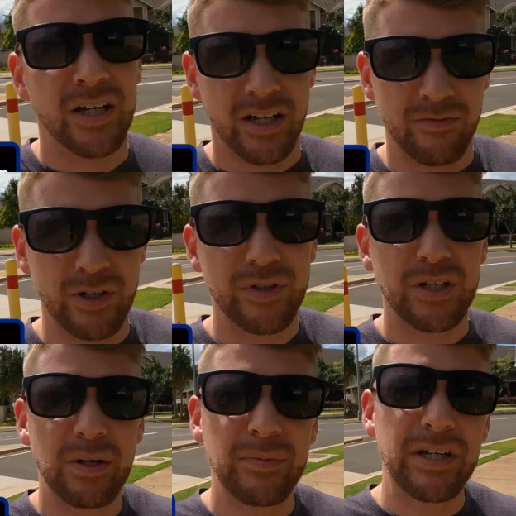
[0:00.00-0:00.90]
If you're thinking
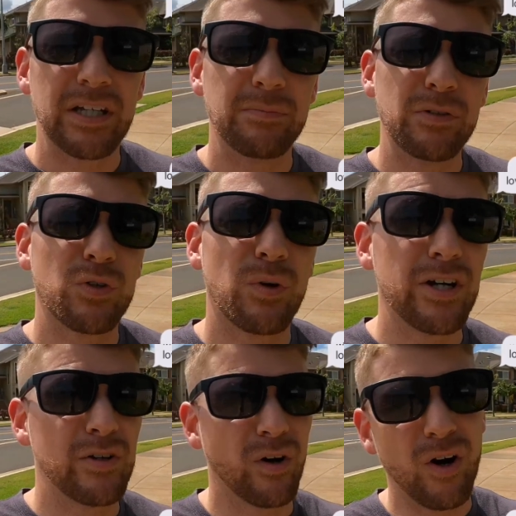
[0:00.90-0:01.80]
about making that move to
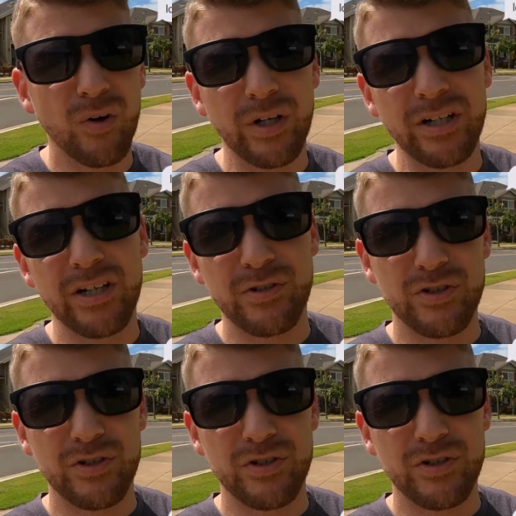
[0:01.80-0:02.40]
Hawaii, you're already here